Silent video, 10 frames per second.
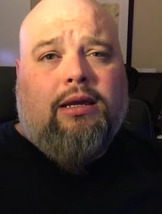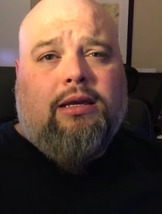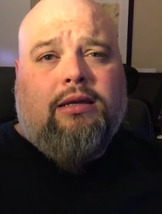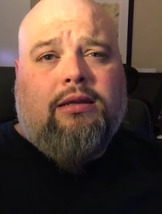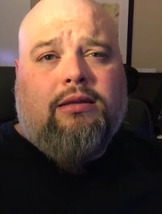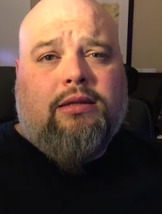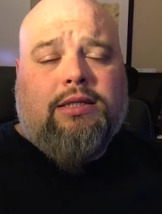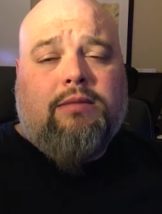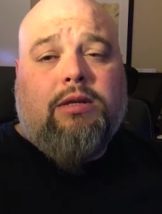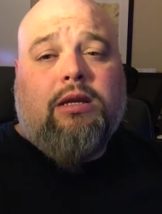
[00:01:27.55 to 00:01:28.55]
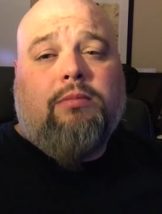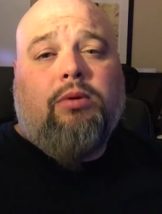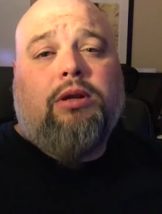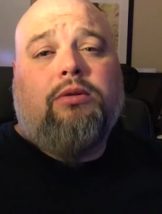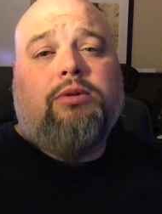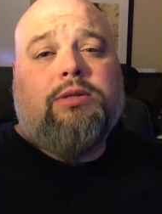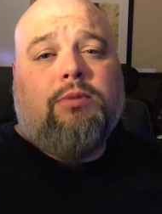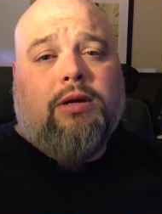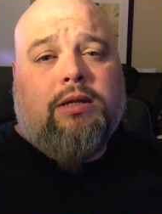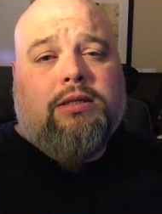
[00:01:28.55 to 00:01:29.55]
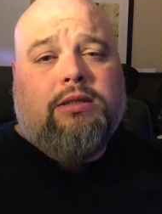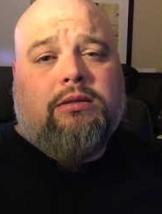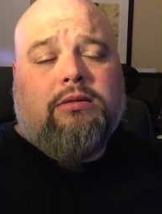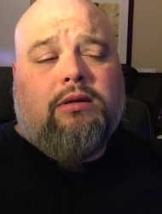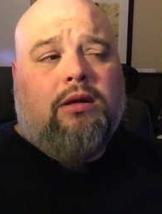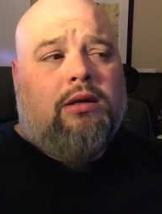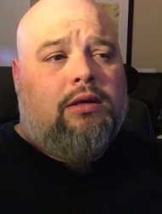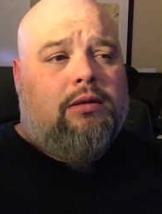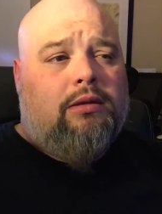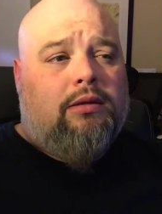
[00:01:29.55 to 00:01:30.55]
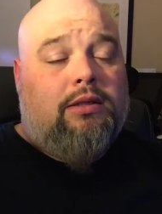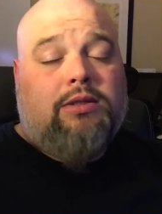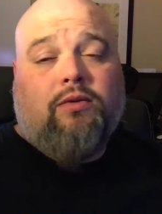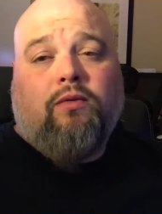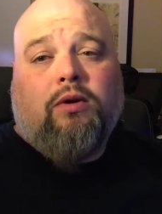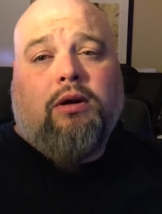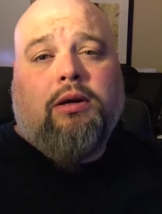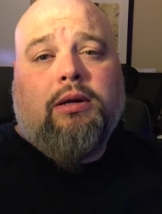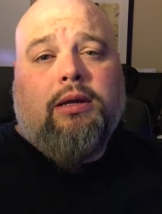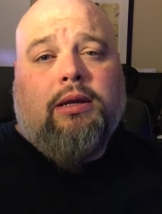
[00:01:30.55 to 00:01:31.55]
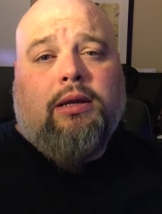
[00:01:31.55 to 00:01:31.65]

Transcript: and they seemed to get a pretty good response, at least so far.